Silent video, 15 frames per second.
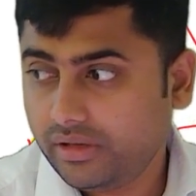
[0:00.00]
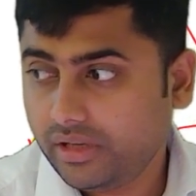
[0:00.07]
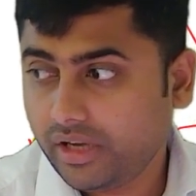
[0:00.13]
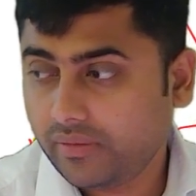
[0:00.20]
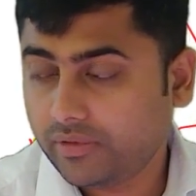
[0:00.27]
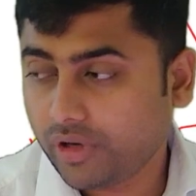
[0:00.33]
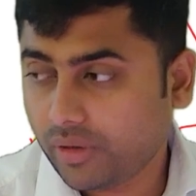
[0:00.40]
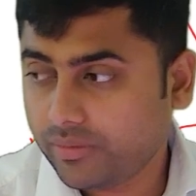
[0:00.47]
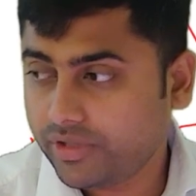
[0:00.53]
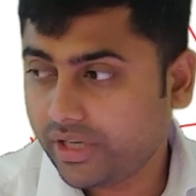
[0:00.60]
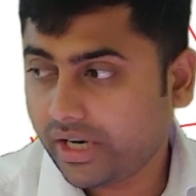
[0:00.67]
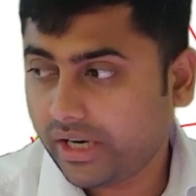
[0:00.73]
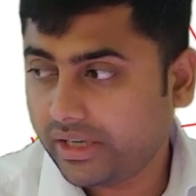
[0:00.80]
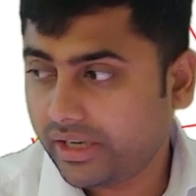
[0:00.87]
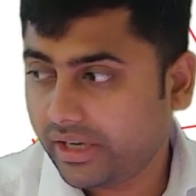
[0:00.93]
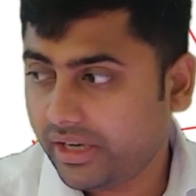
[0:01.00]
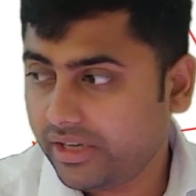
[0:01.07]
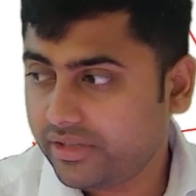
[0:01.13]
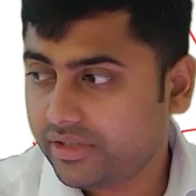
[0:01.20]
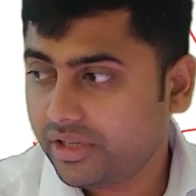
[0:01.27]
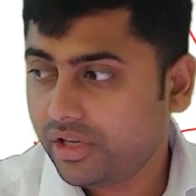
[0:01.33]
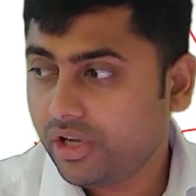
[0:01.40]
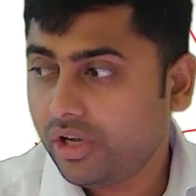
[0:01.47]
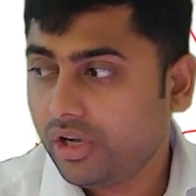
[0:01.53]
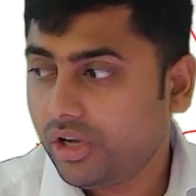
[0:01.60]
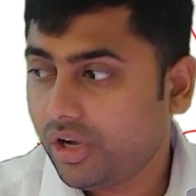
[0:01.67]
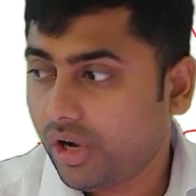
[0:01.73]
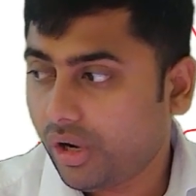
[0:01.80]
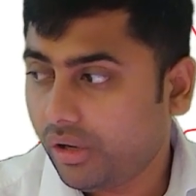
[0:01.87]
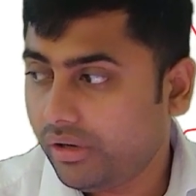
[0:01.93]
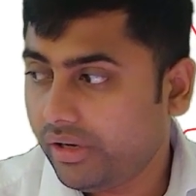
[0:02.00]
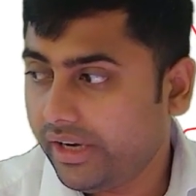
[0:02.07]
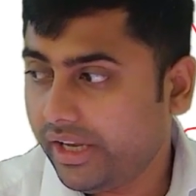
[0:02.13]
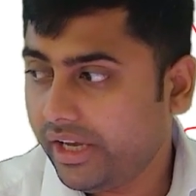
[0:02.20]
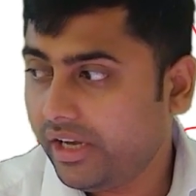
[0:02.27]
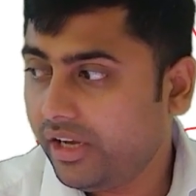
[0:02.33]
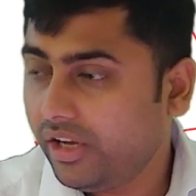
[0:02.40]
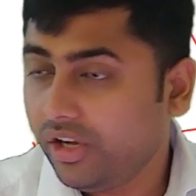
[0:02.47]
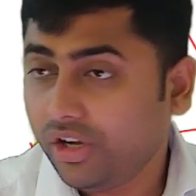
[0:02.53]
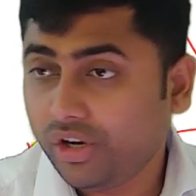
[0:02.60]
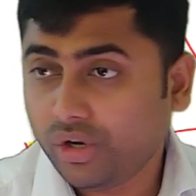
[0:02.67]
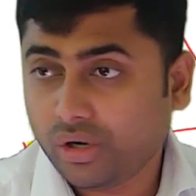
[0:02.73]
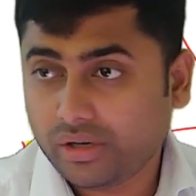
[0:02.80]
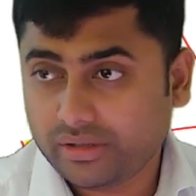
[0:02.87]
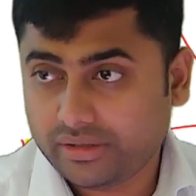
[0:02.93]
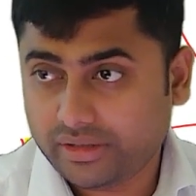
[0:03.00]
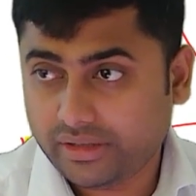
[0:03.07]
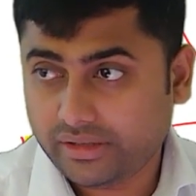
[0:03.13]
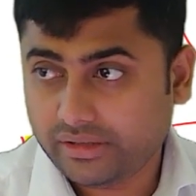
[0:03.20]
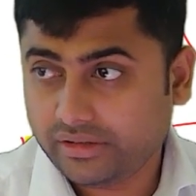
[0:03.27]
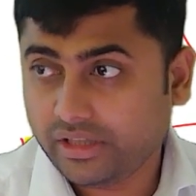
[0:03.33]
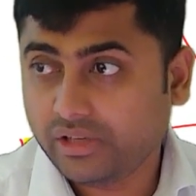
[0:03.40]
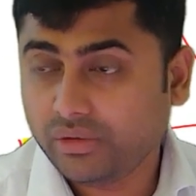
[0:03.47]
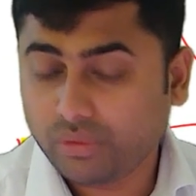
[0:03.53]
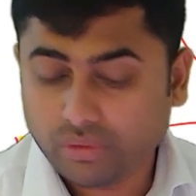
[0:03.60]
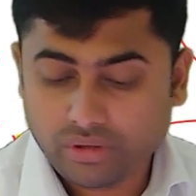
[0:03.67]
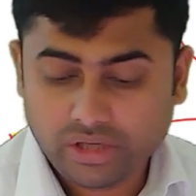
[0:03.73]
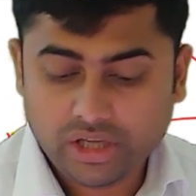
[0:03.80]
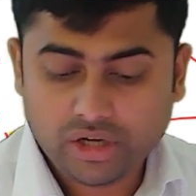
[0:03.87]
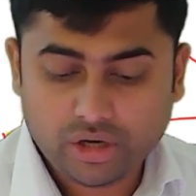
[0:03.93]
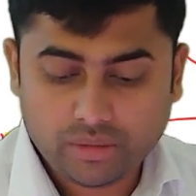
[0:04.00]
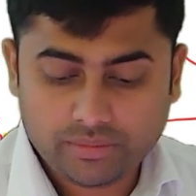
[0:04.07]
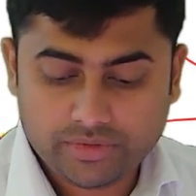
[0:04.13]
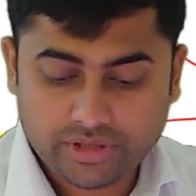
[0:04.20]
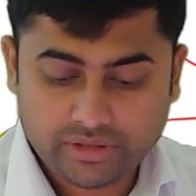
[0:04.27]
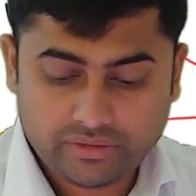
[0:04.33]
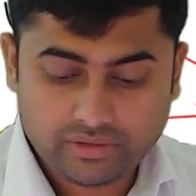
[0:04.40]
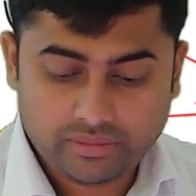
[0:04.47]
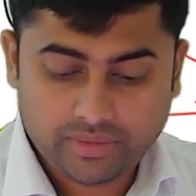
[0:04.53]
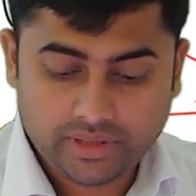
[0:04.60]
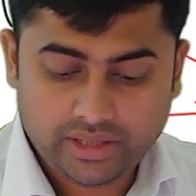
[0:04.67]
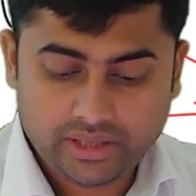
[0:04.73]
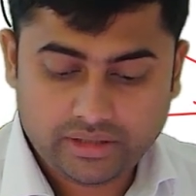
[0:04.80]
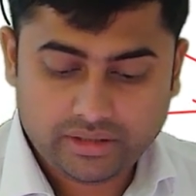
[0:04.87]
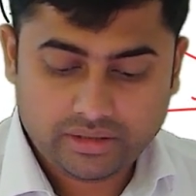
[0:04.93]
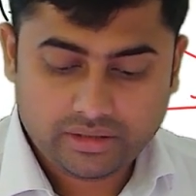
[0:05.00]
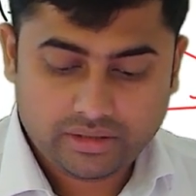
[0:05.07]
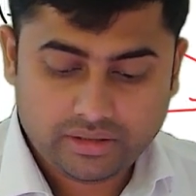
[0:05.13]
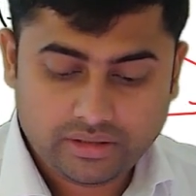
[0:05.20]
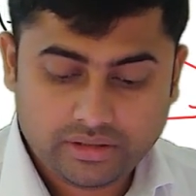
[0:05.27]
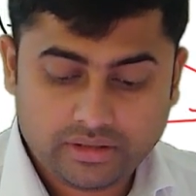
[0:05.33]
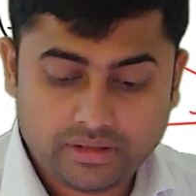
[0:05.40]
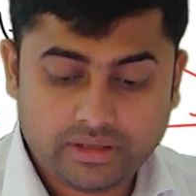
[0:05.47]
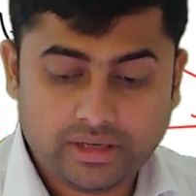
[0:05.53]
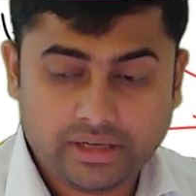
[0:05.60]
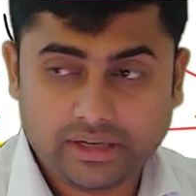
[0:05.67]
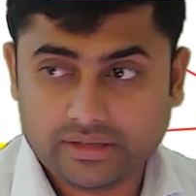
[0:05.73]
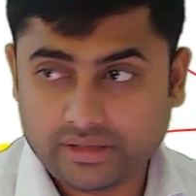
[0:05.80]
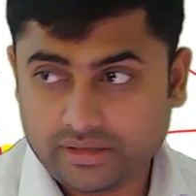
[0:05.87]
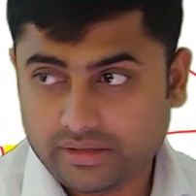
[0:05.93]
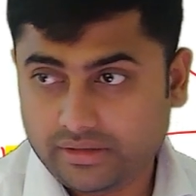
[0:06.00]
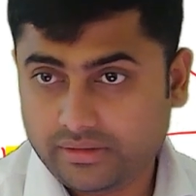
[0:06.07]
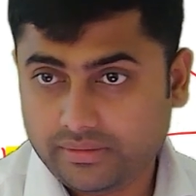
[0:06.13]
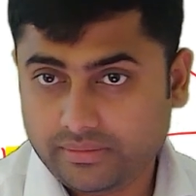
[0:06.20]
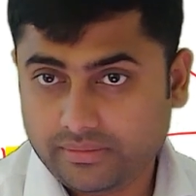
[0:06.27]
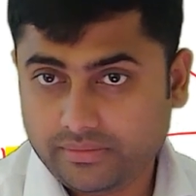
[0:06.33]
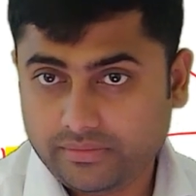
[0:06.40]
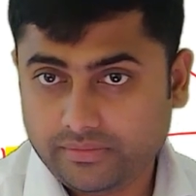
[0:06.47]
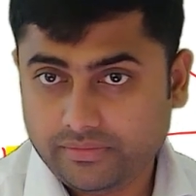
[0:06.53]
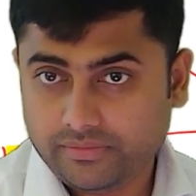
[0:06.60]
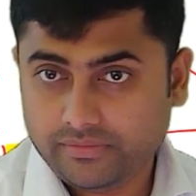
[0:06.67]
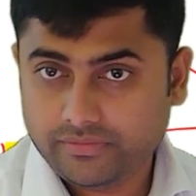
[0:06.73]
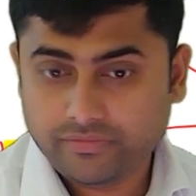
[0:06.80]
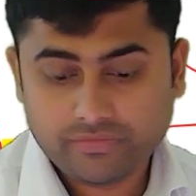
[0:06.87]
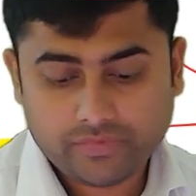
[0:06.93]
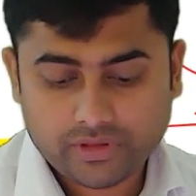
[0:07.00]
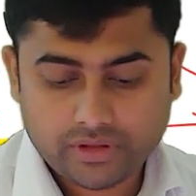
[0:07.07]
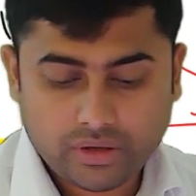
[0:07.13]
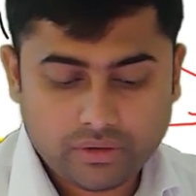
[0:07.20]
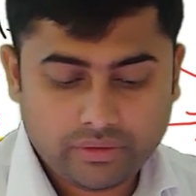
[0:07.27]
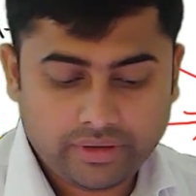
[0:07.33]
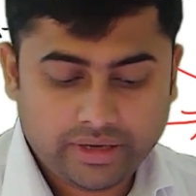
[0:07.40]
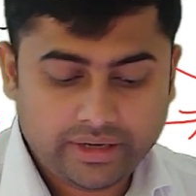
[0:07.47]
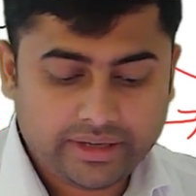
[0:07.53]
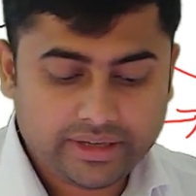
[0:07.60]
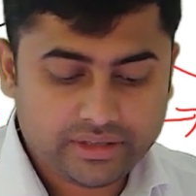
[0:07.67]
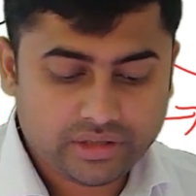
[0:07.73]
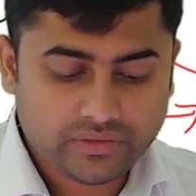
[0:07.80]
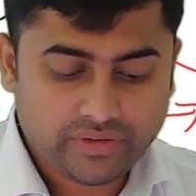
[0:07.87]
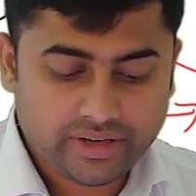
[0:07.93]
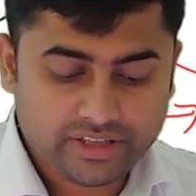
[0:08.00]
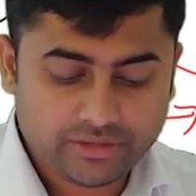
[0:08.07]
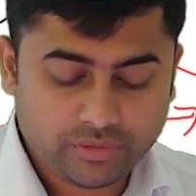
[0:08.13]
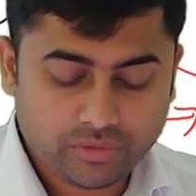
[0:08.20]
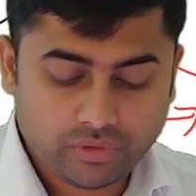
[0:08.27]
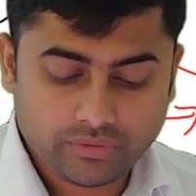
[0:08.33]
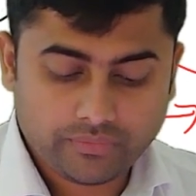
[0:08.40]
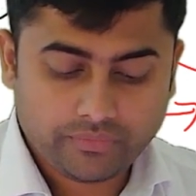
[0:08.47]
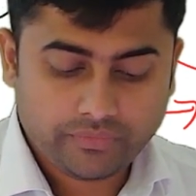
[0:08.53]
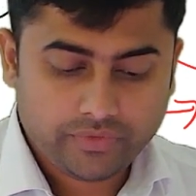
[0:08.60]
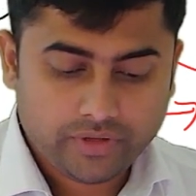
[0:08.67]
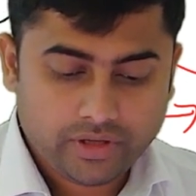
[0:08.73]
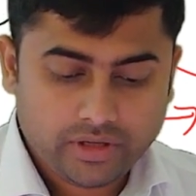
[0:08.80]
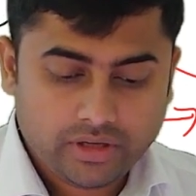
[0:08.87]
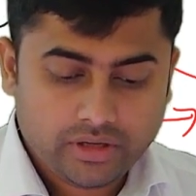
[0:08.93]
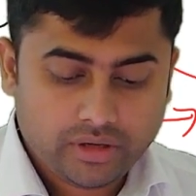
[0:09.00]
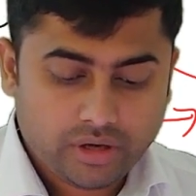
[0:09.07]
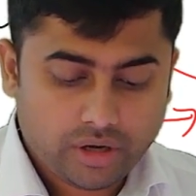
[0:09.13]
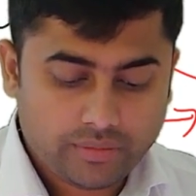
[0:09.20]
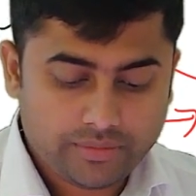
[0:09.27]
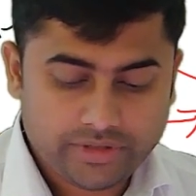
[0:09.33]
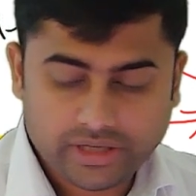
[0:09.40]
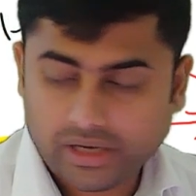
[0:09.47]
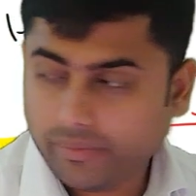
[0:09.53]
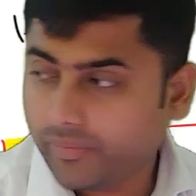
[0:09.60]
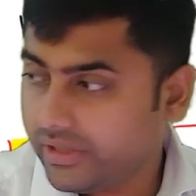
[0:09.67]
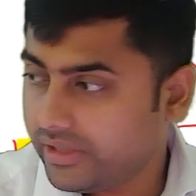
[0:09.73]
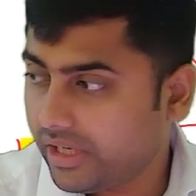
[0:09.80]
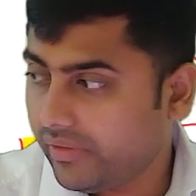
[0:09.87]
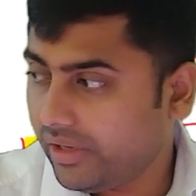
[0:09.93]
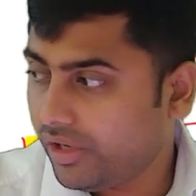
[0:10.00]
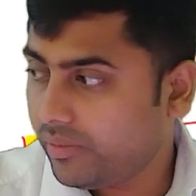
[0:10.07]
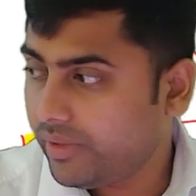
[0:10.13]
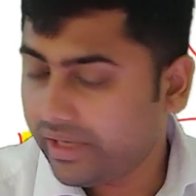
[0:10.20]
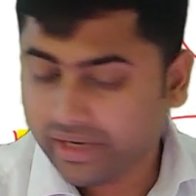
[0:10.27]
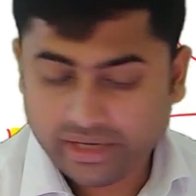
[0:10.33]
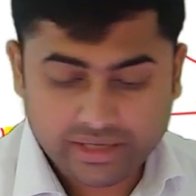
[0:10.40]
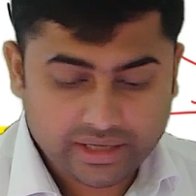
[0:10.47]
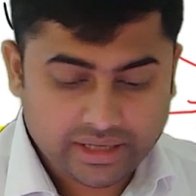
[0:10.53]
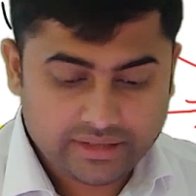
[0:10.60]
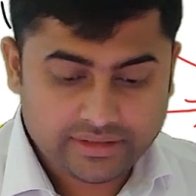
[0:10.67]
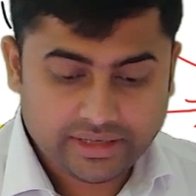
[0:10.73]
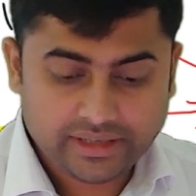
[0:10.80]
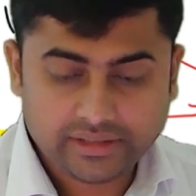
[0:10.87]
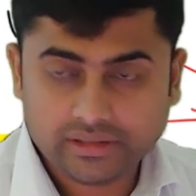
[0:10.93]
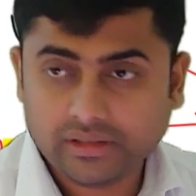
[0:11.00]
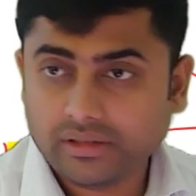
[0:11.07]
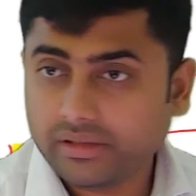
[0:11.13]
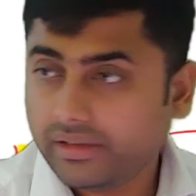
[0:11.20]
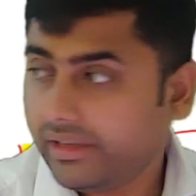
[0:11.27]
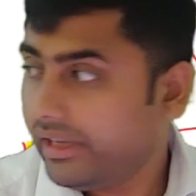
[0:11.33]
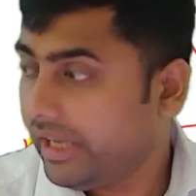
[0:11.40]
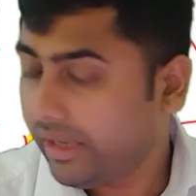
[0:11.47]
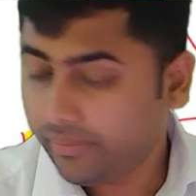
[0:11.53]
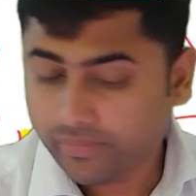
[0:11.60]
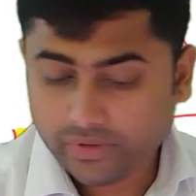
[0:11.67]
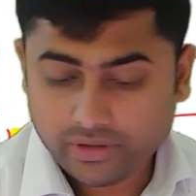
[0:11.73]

If the object content is already not there, then only object will be created. Now in case of S4, object compulsory will not be created inside the heap.